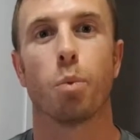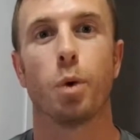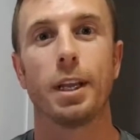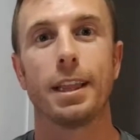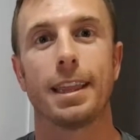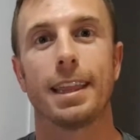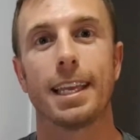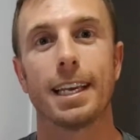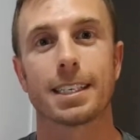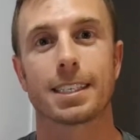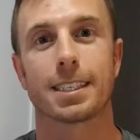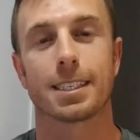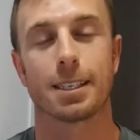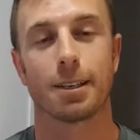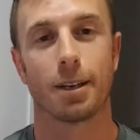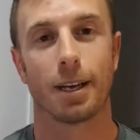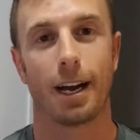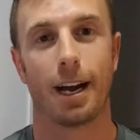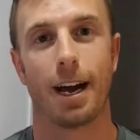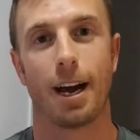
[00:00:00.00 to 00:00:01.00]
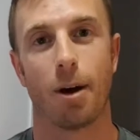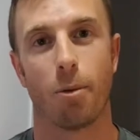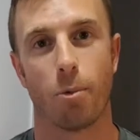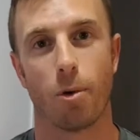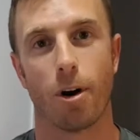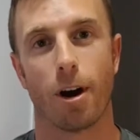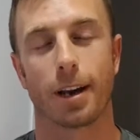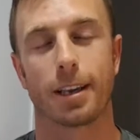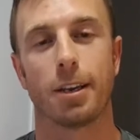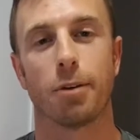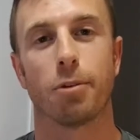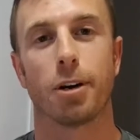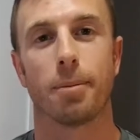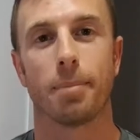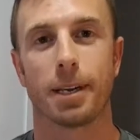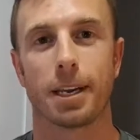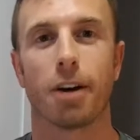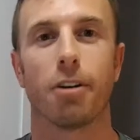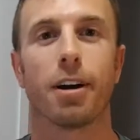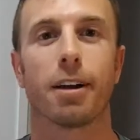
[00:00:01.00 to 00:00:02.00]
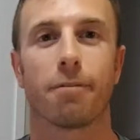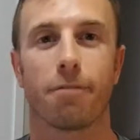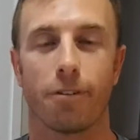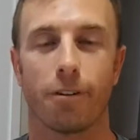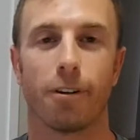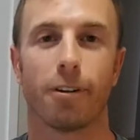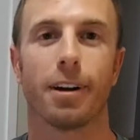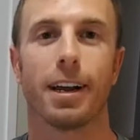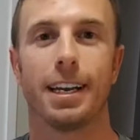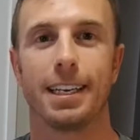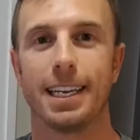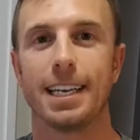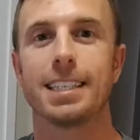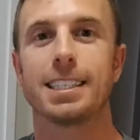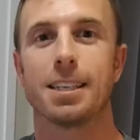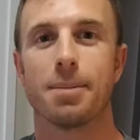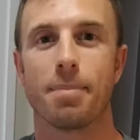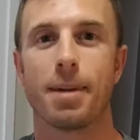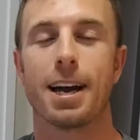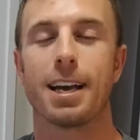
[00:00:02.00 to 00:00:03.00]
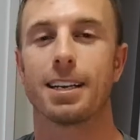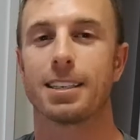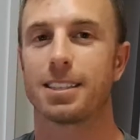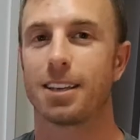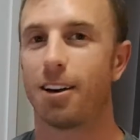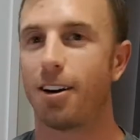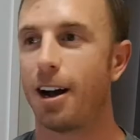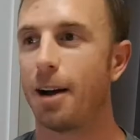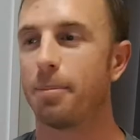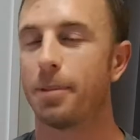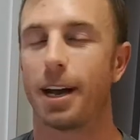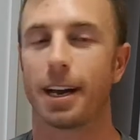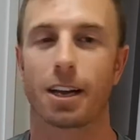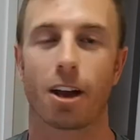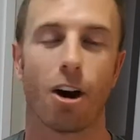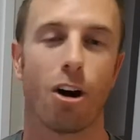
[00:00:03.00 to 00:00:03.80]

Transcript: With this work, you want to be going for a decent amount of time, like